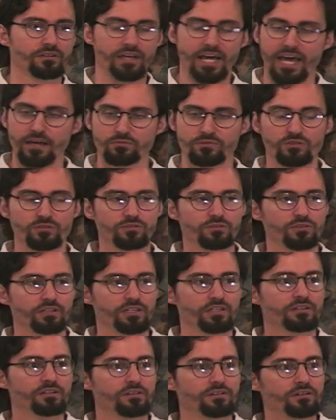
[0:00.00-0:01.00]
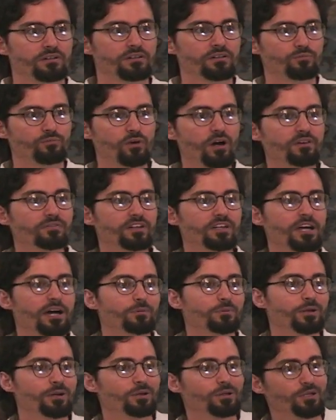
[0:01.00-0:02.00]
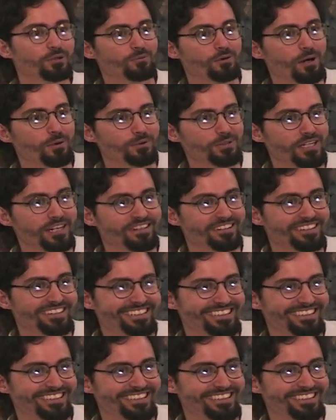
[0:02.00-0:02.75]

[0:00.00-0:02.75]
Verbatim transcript: Absolutely. Prophet got married in Ramadan.